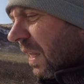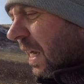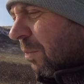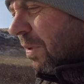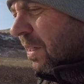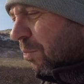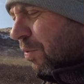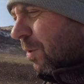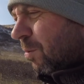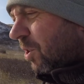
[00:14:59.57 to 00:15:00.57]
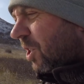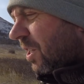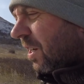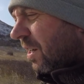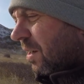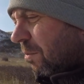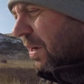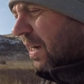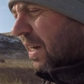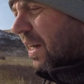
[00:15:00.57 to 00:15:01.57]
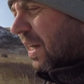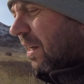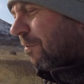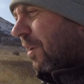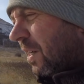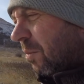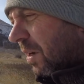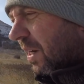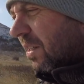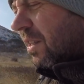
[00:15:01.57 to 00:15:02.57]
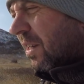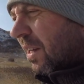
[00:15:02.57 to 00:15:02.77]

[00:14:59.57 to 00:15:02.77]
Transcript: I've been approached by a friend of mine,